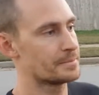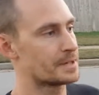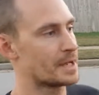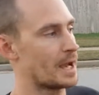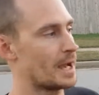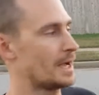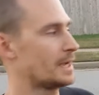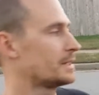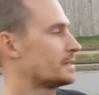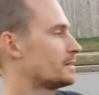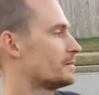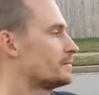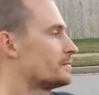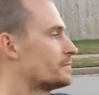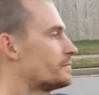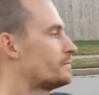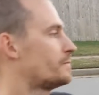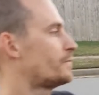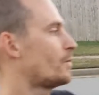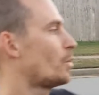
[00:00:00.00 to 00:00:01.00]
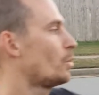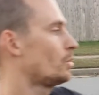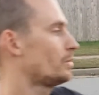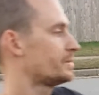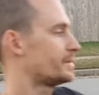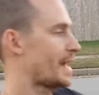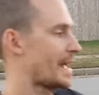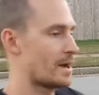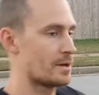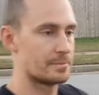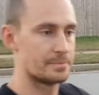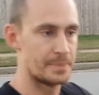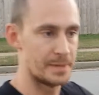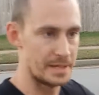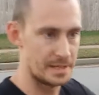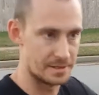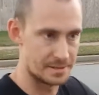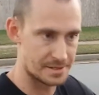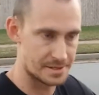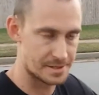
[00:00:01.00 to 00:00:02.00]
kind of fold down
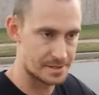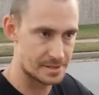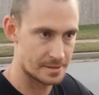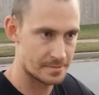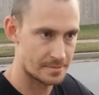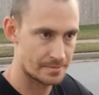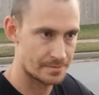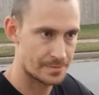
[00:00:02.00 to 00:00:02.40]
piece.